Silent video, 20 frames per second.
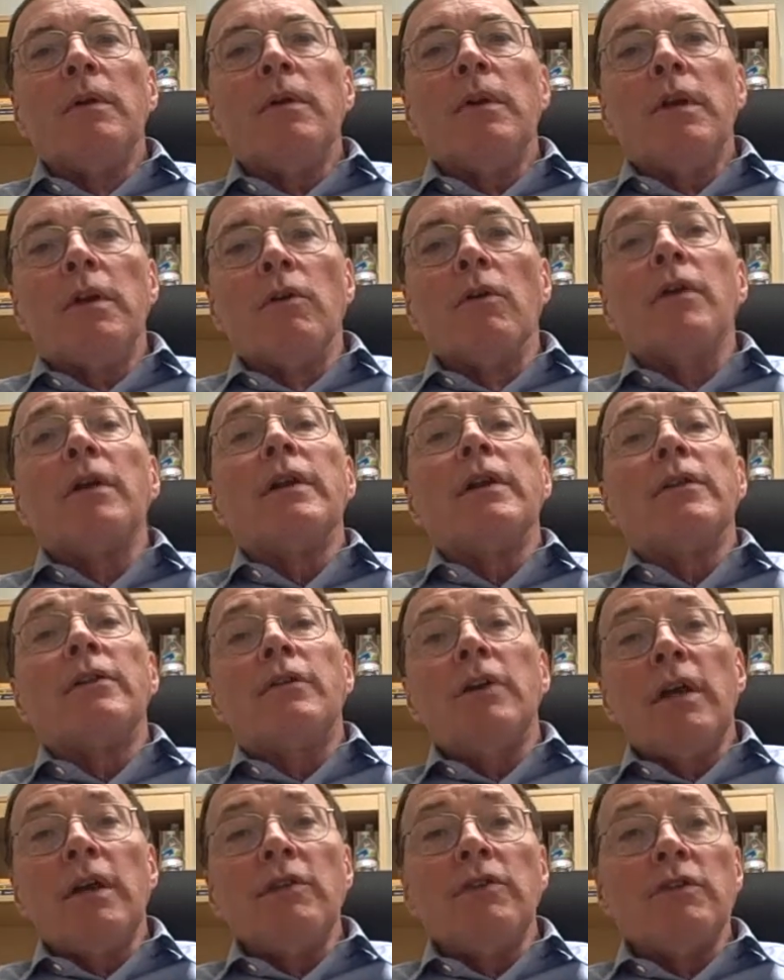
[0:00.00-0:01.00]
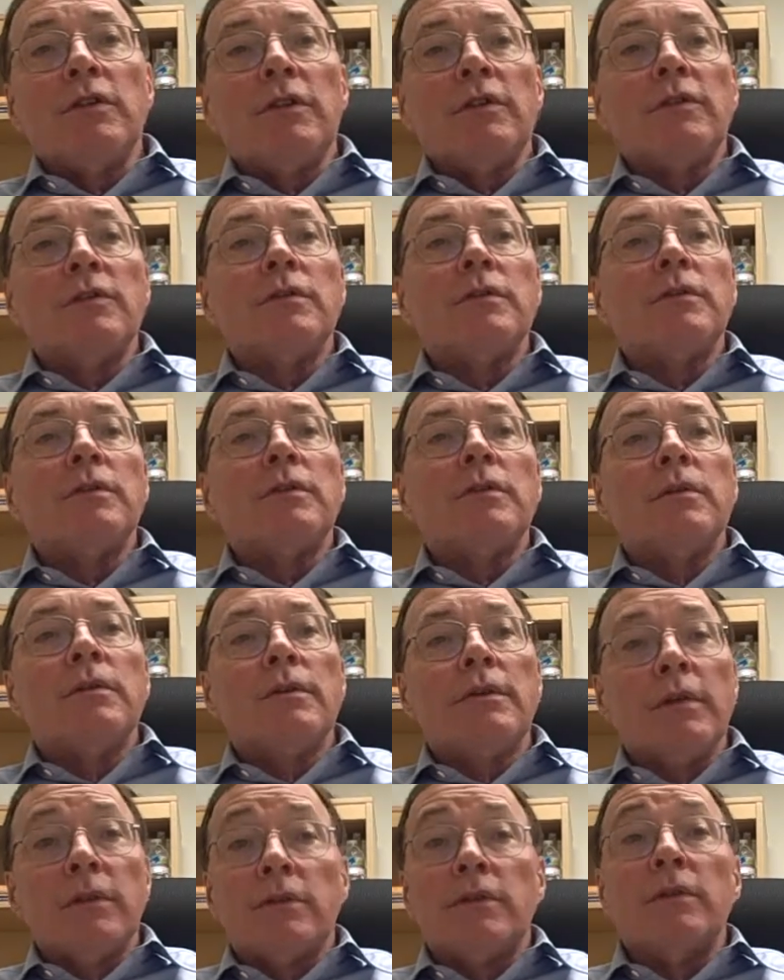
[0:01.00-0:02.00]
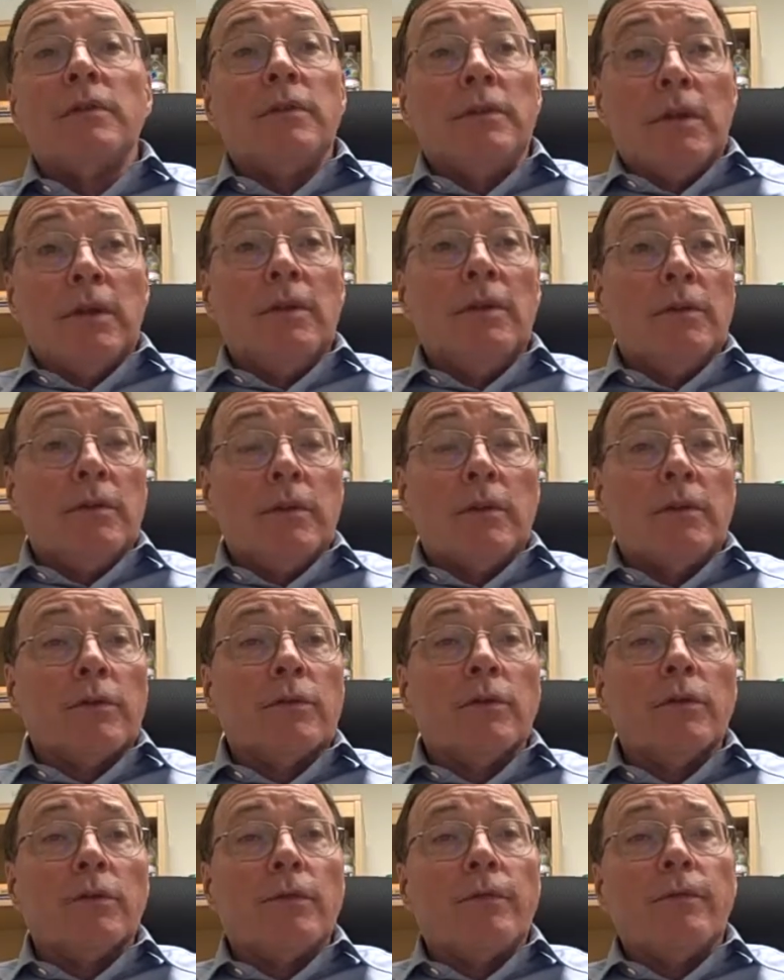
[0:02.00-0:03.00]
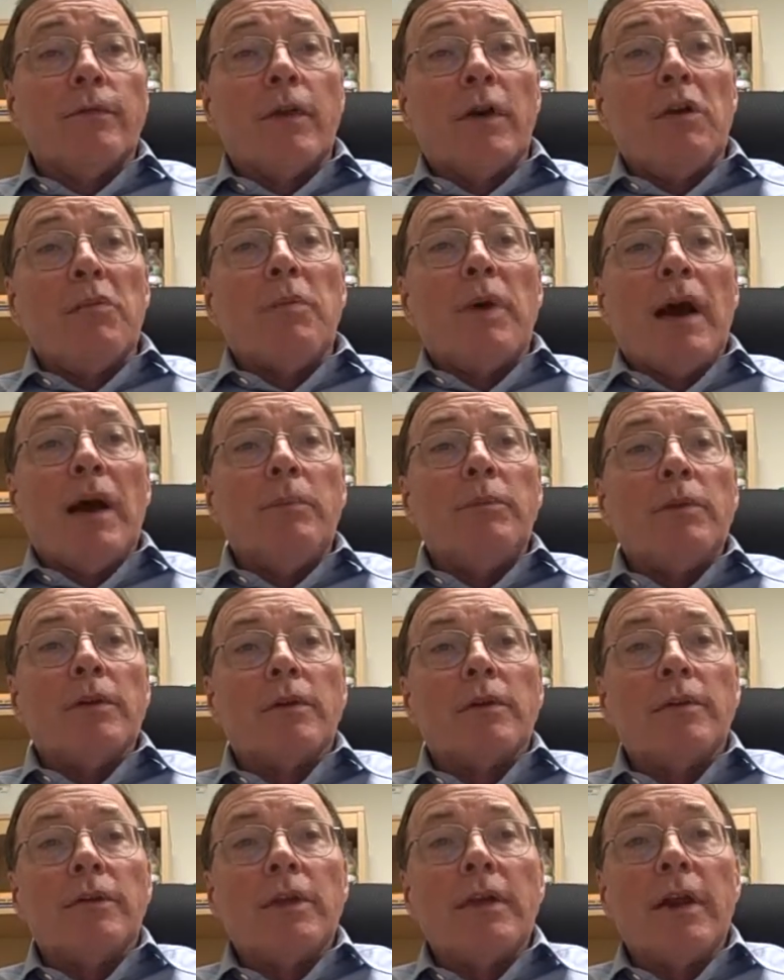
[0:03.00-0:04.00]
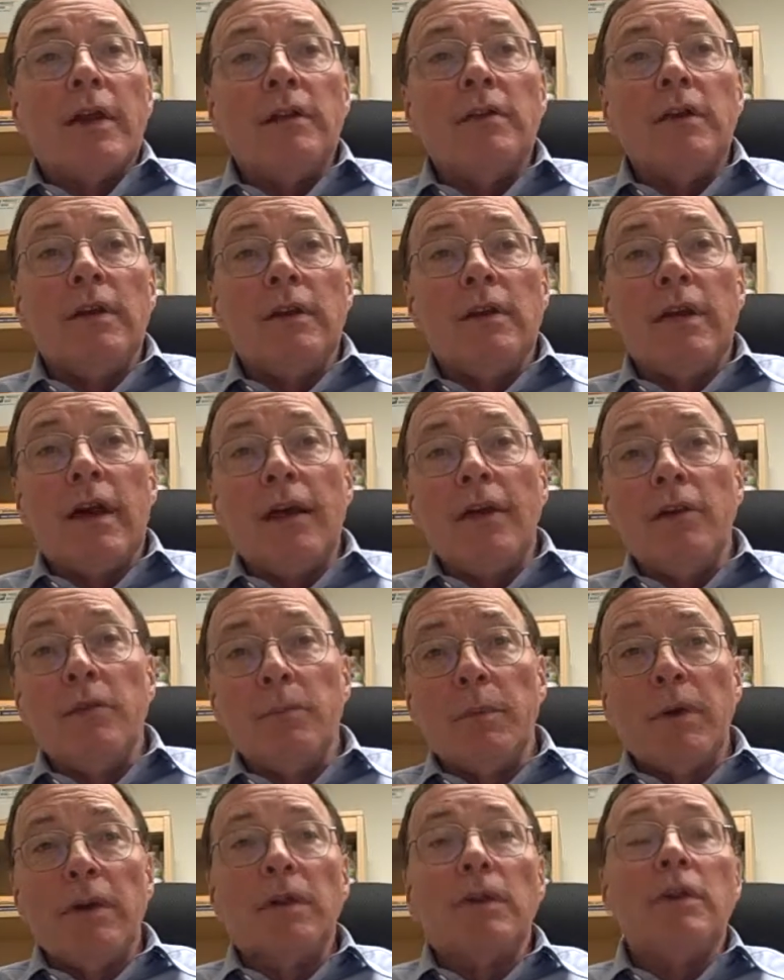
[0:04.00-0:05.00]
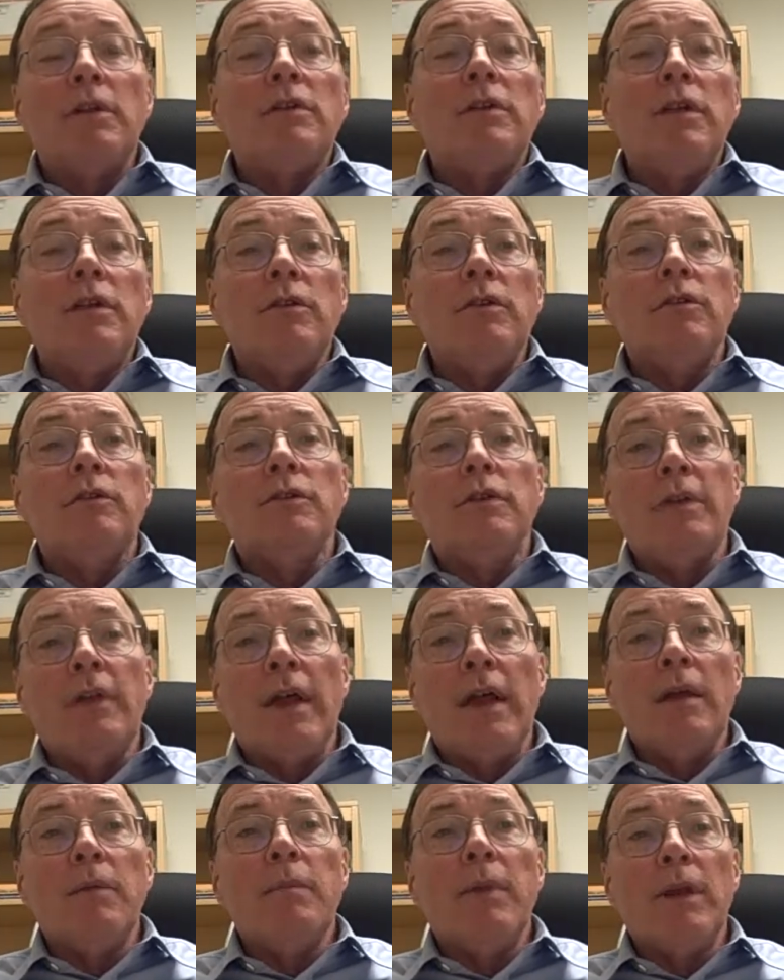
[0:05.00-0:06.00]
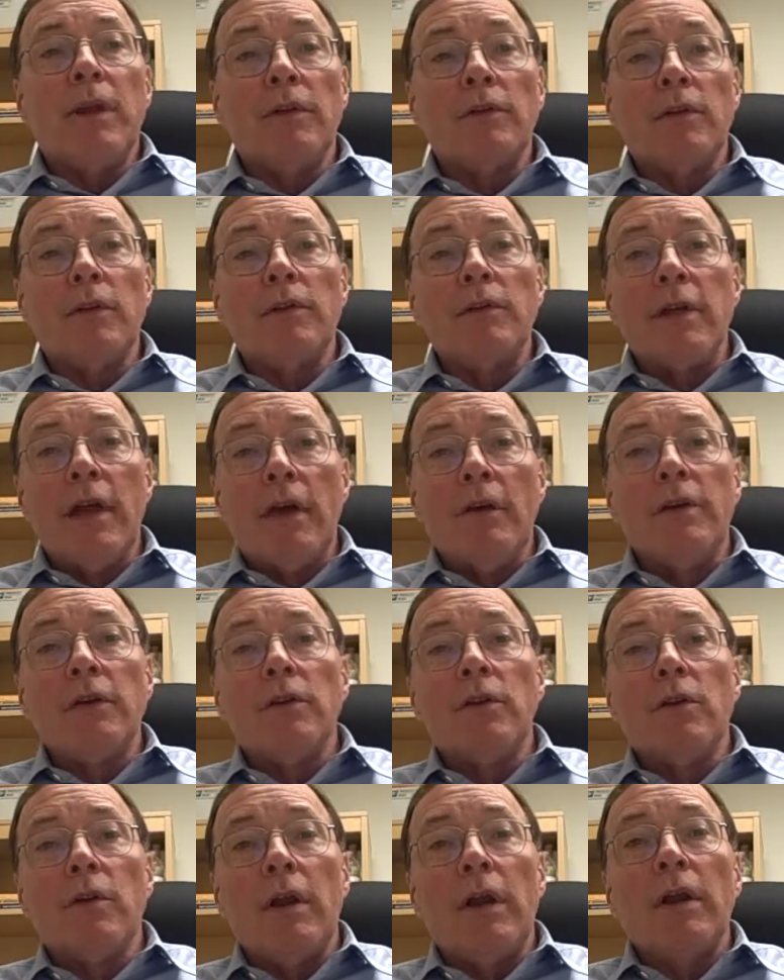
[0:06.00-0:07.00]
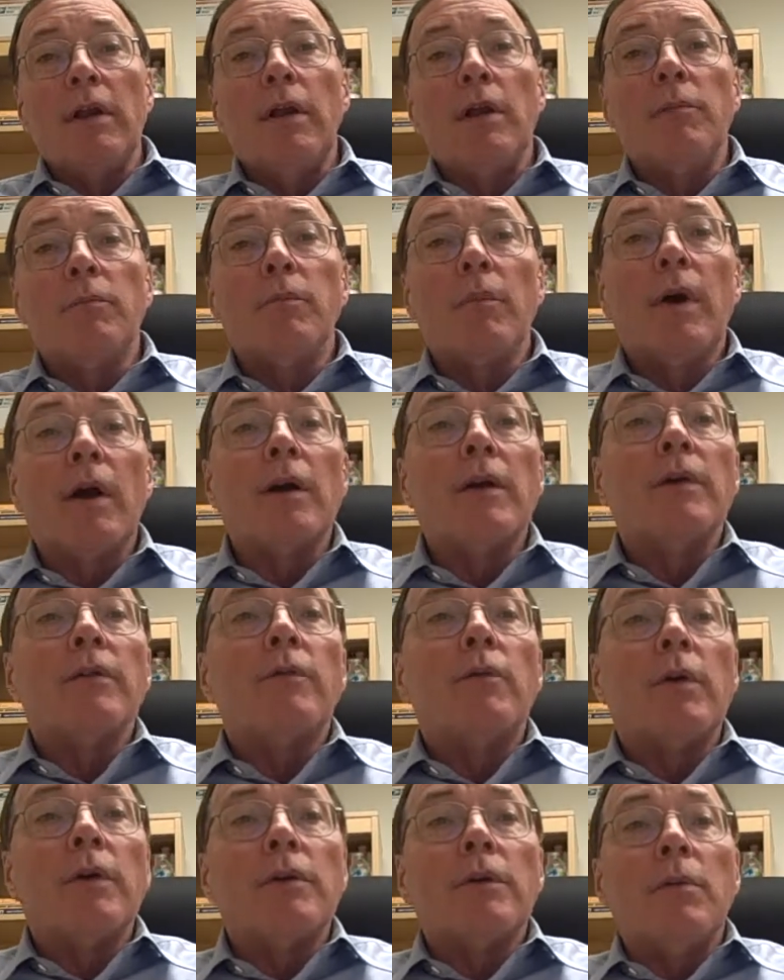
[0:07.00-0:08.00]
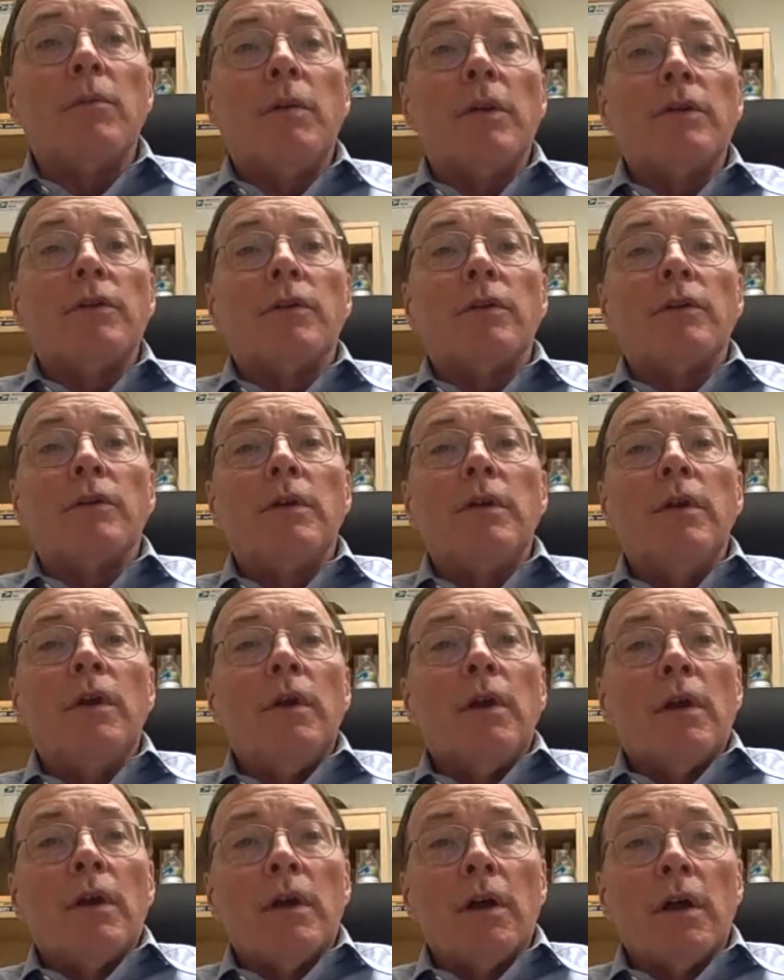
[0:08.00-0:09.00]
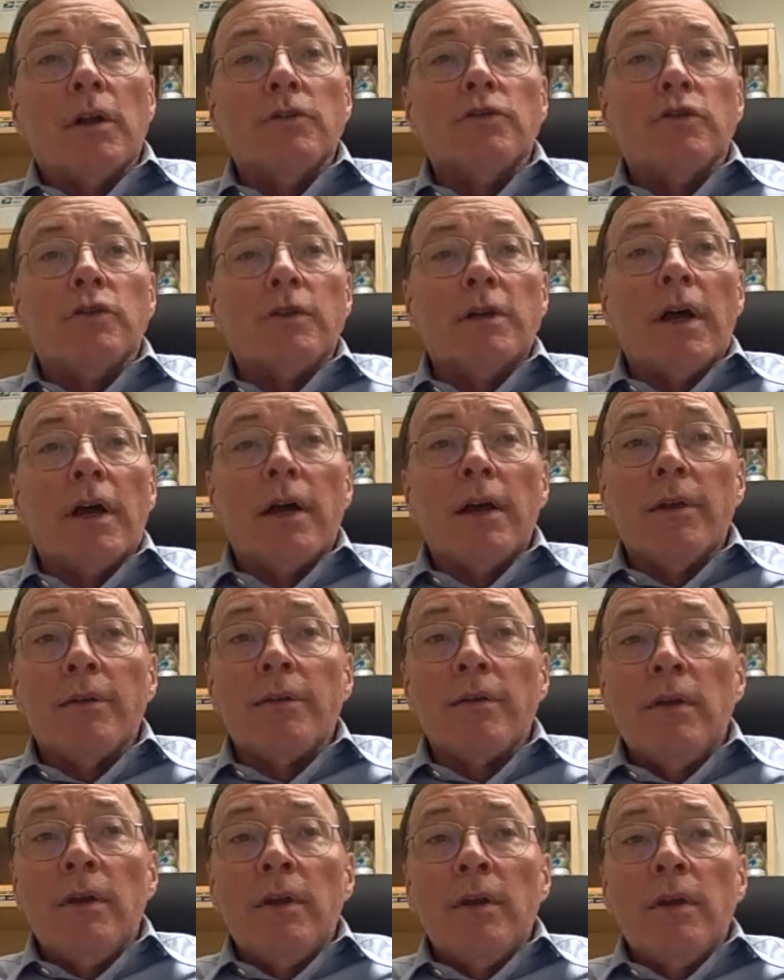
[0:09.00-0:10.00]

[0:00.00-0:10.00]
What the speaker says: In organizations, this was very popular in the 1990s, but it continues today because it's now integrated in part of what the business culture does.